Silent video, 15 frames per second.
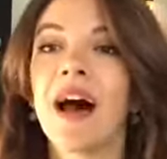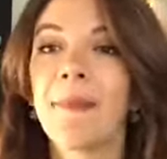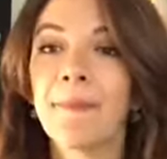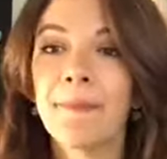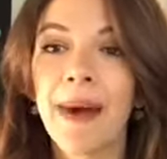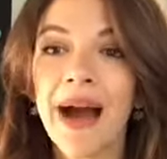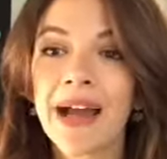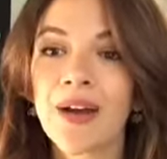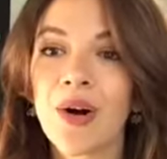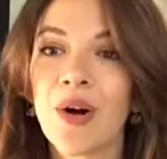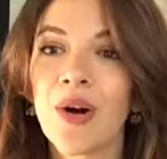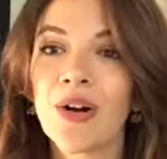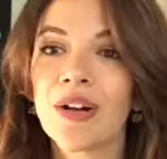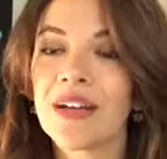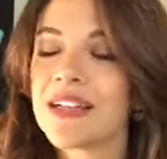My
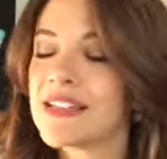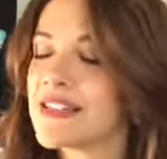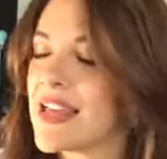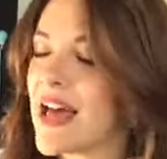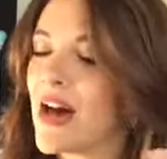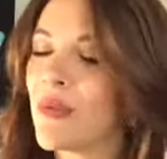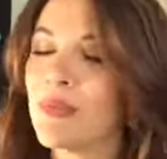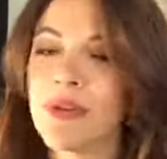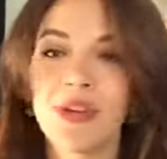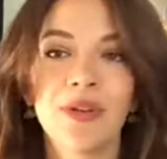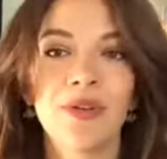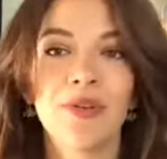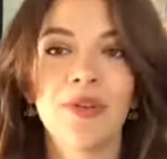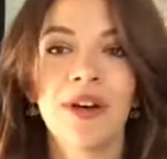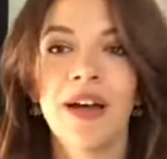goal is to help
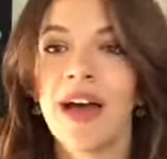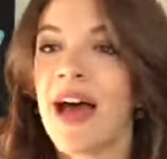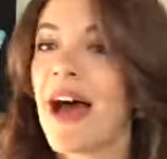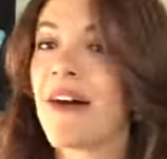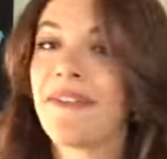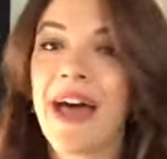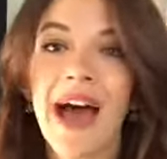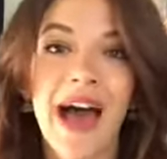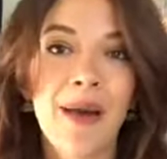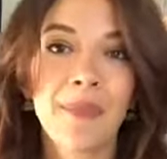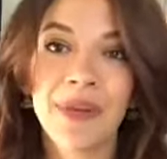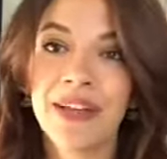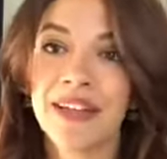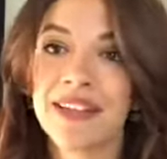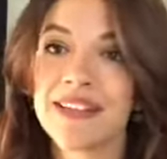you have the
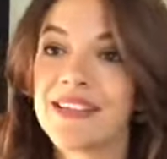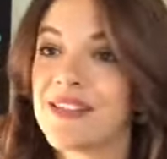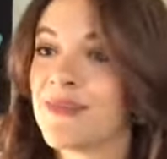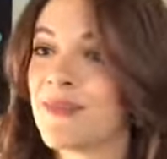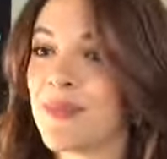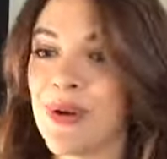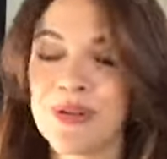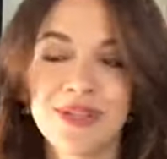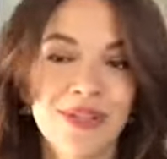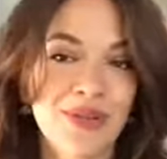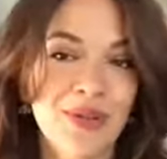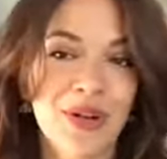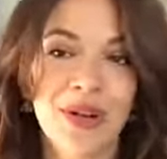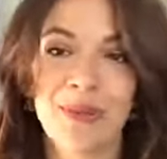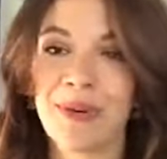happiest, most
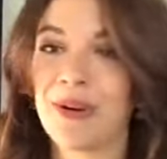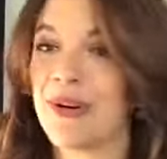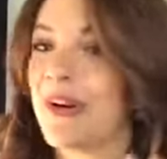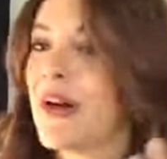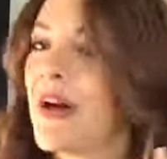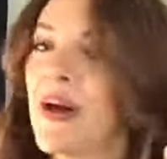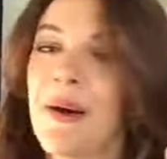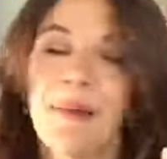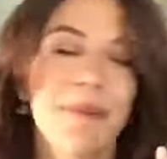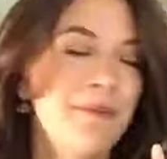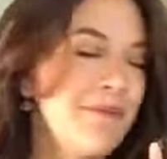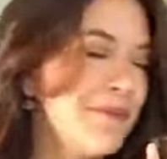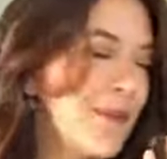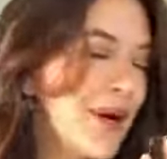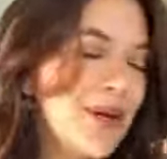enjoyable,
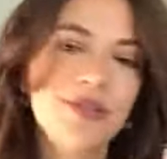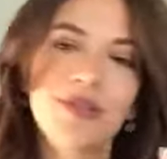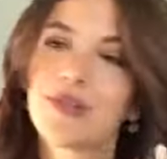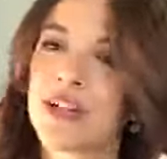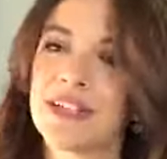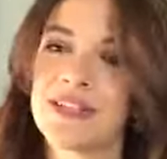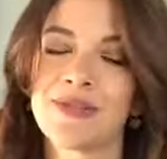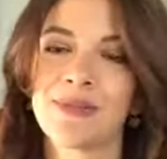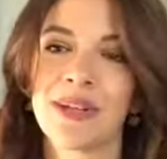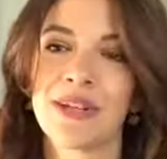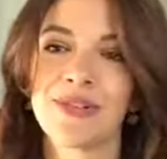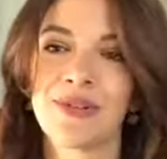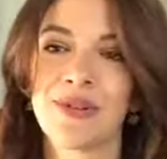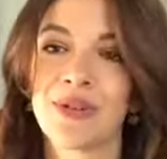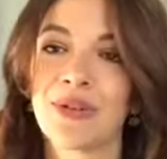most
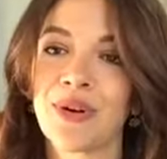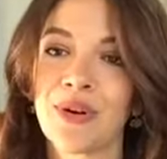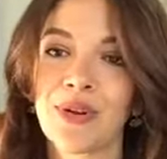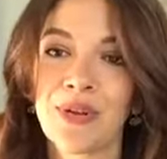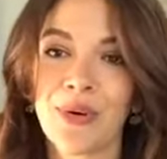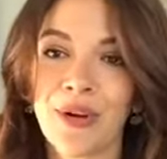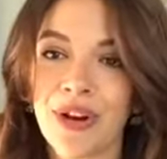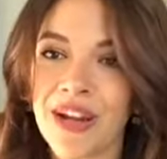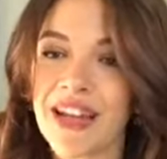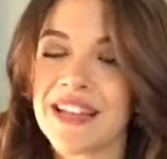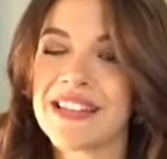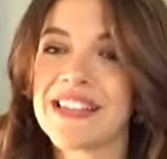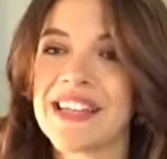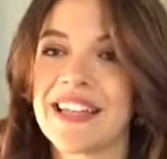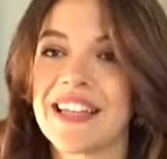transformational and growth
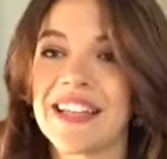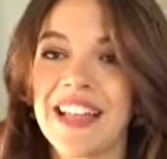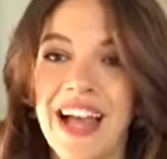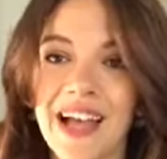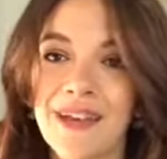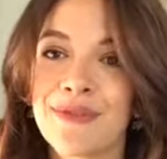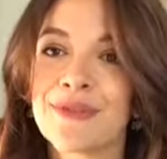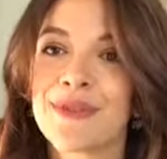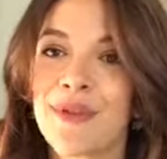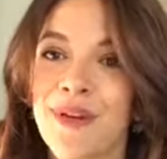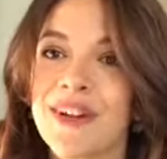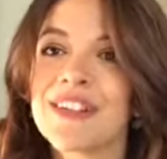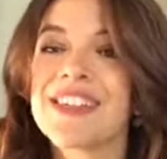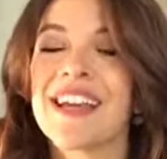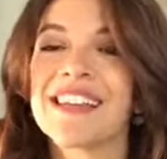oriented life
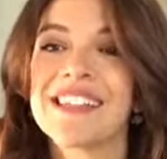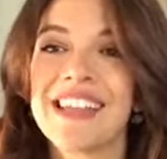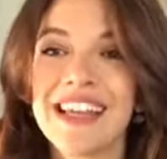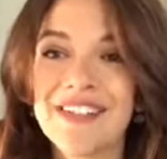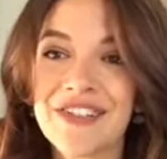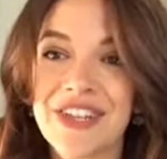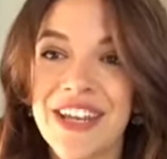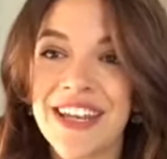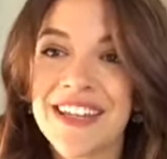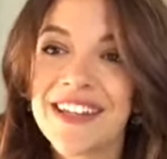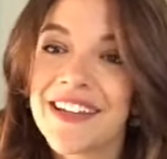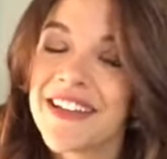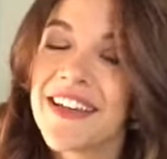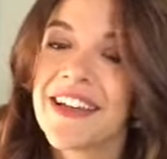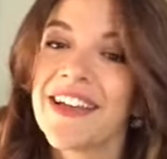towards ascension
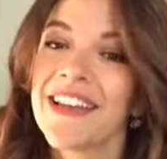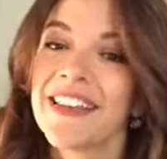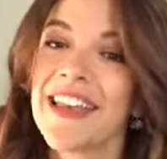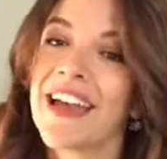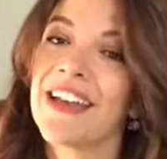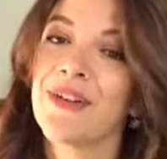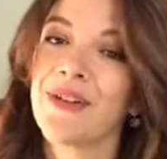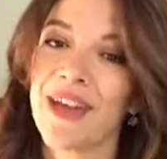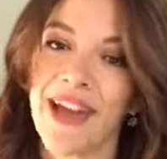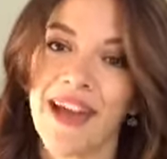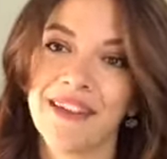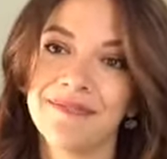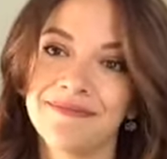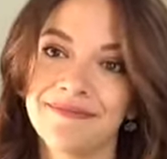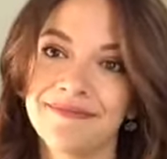that you
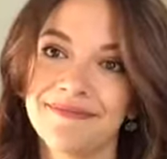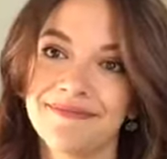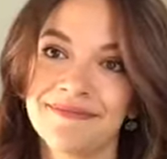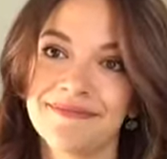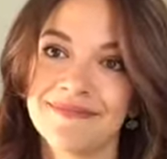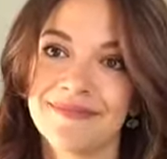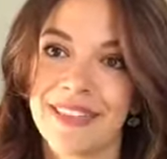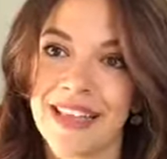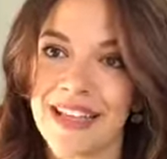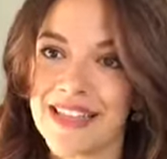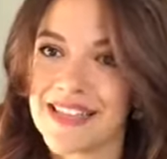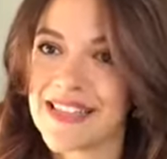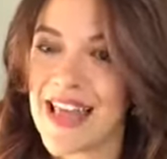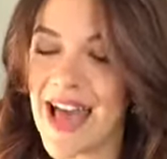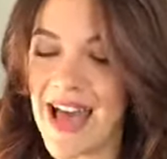can
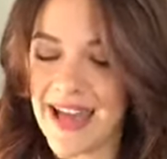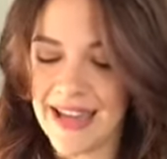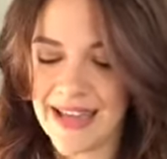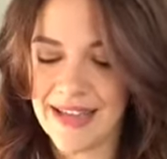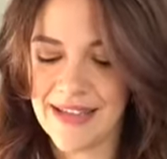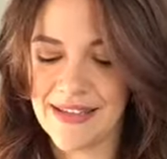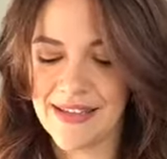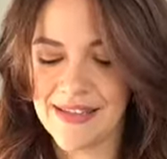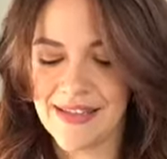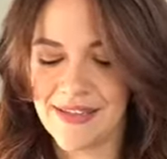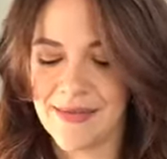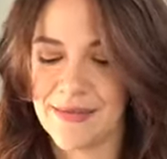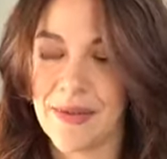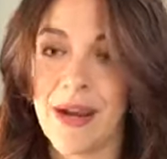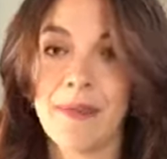because that
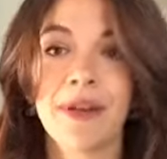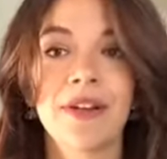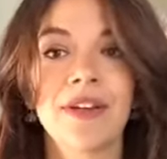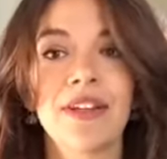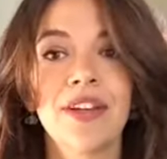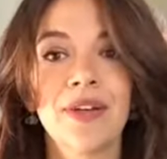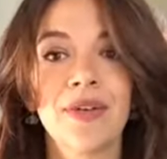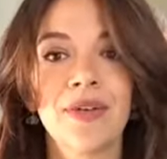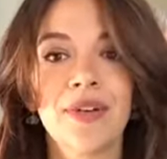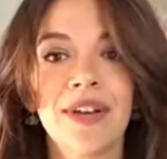is what I'm here to do.